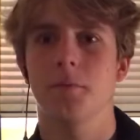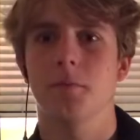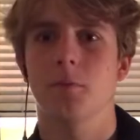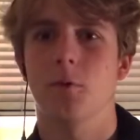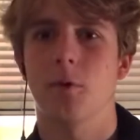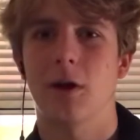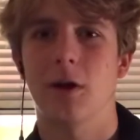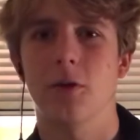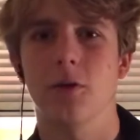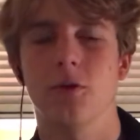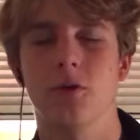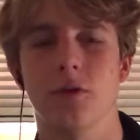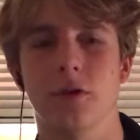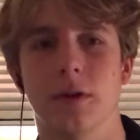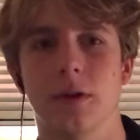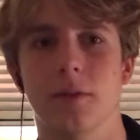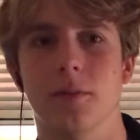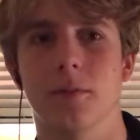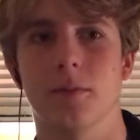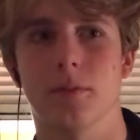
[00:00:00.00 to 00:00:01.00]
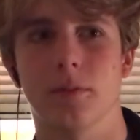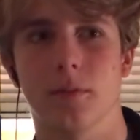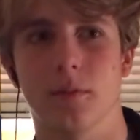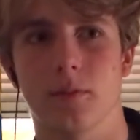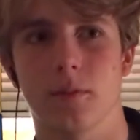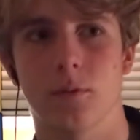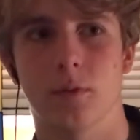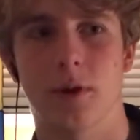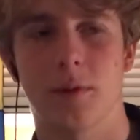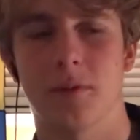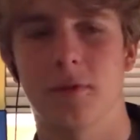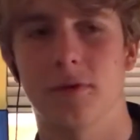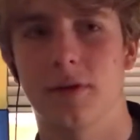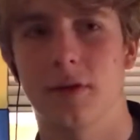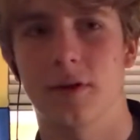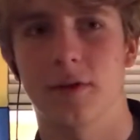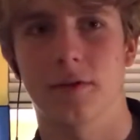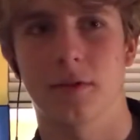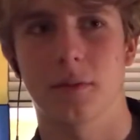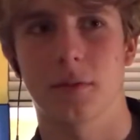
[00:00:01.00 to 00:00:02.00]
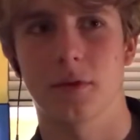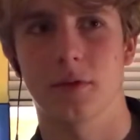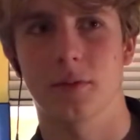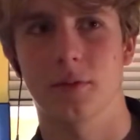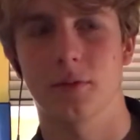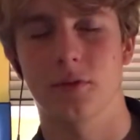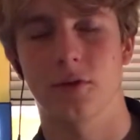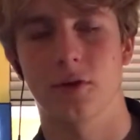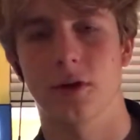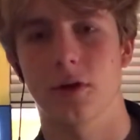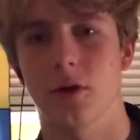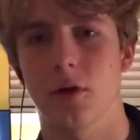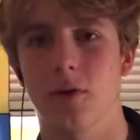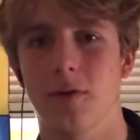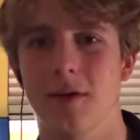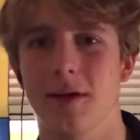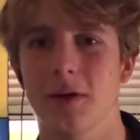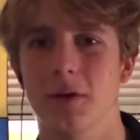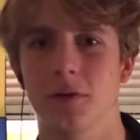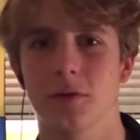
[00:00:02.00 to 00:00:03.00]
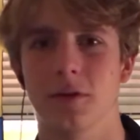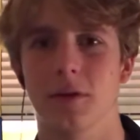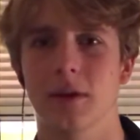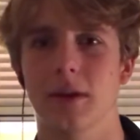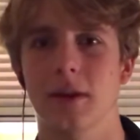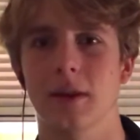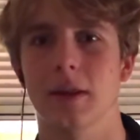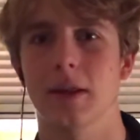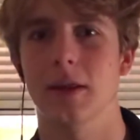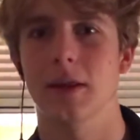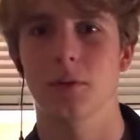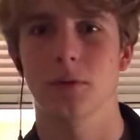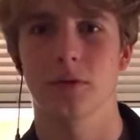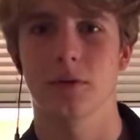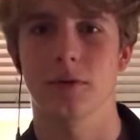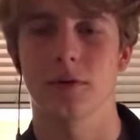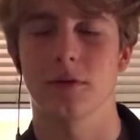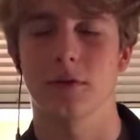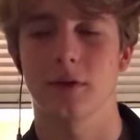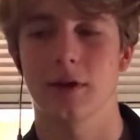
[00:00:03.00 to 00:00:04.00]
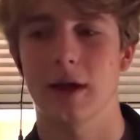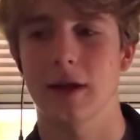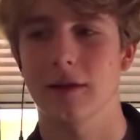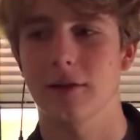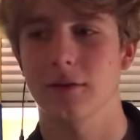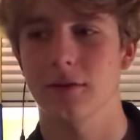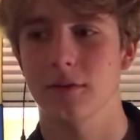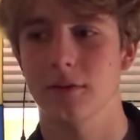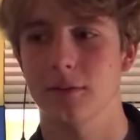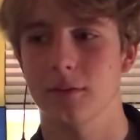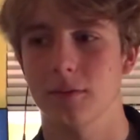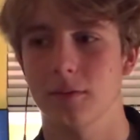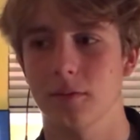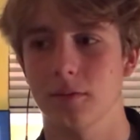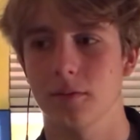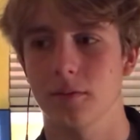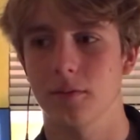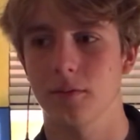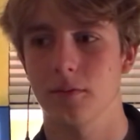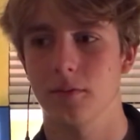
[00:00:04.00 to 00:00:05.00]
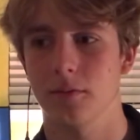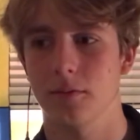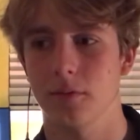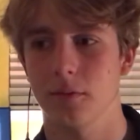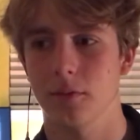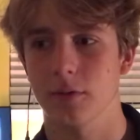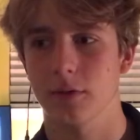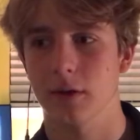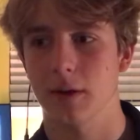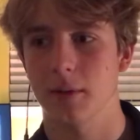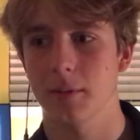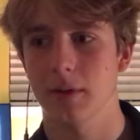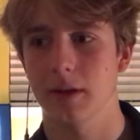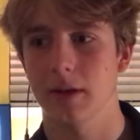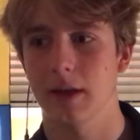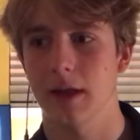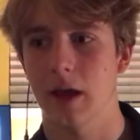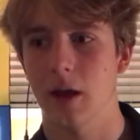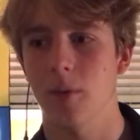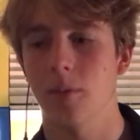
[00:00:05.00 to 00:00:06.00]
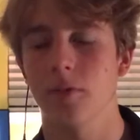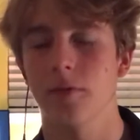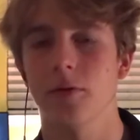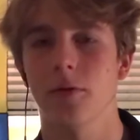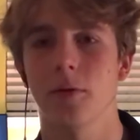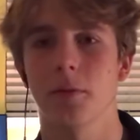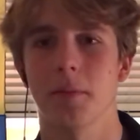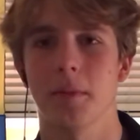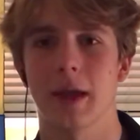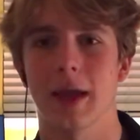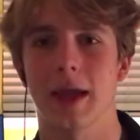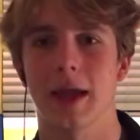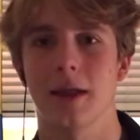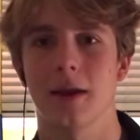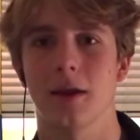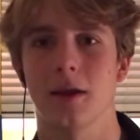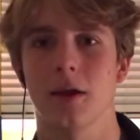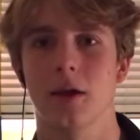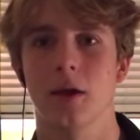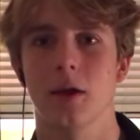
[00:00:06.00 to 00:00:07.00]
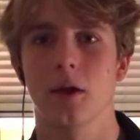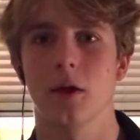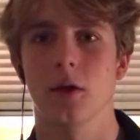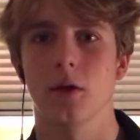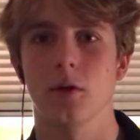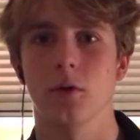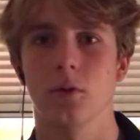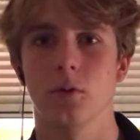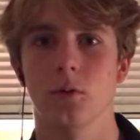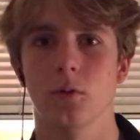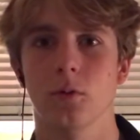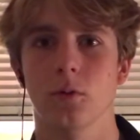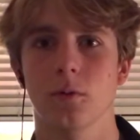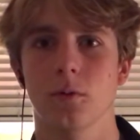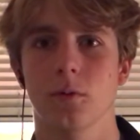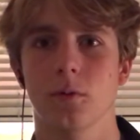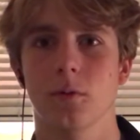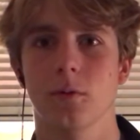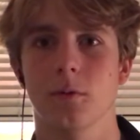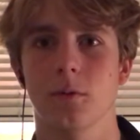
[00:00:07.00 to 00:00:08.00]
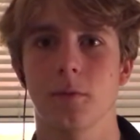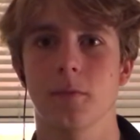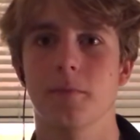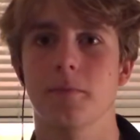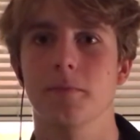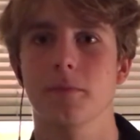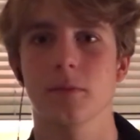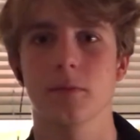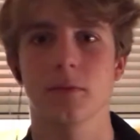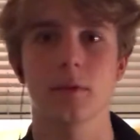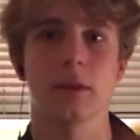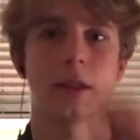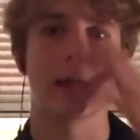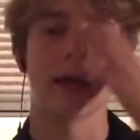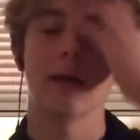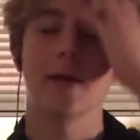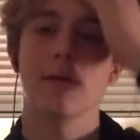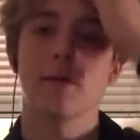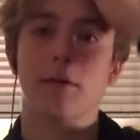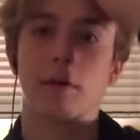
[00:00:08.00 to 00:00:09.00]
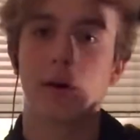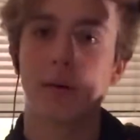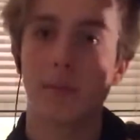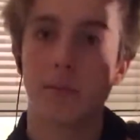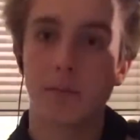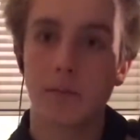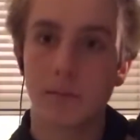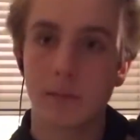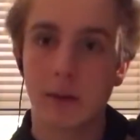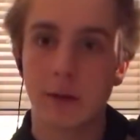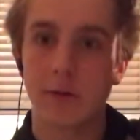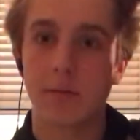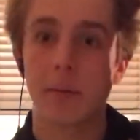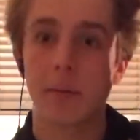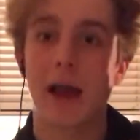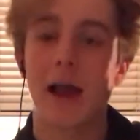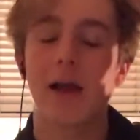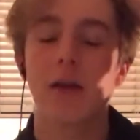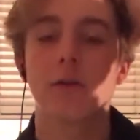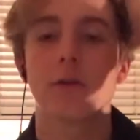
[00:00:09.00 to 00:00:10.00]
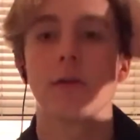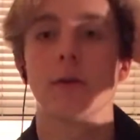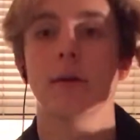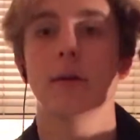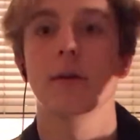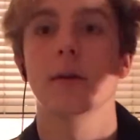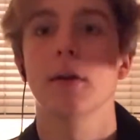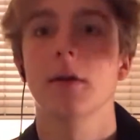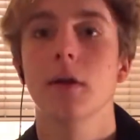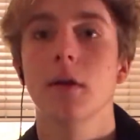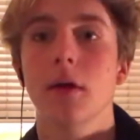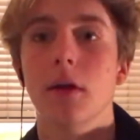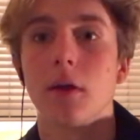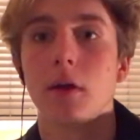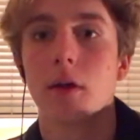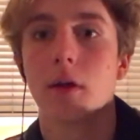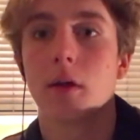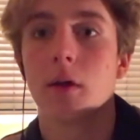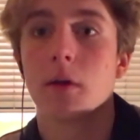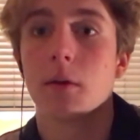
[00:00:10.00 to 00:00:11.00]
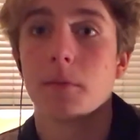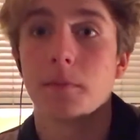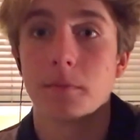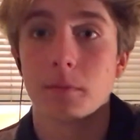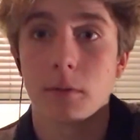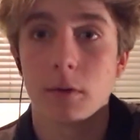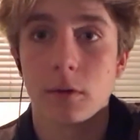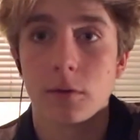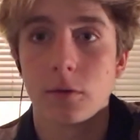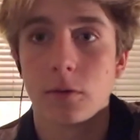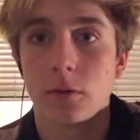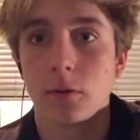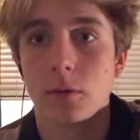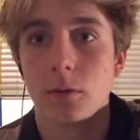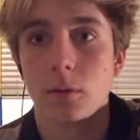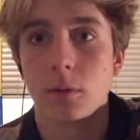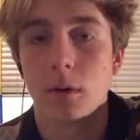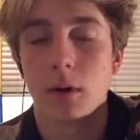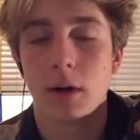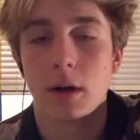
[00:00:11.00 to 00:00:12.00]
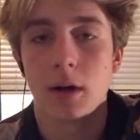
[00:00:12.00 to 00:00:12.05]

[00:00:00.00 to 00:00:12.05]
Ryuji represented some of these Bushido Code values, and he was this nice, forthcoming, helpful man who gave up his passion to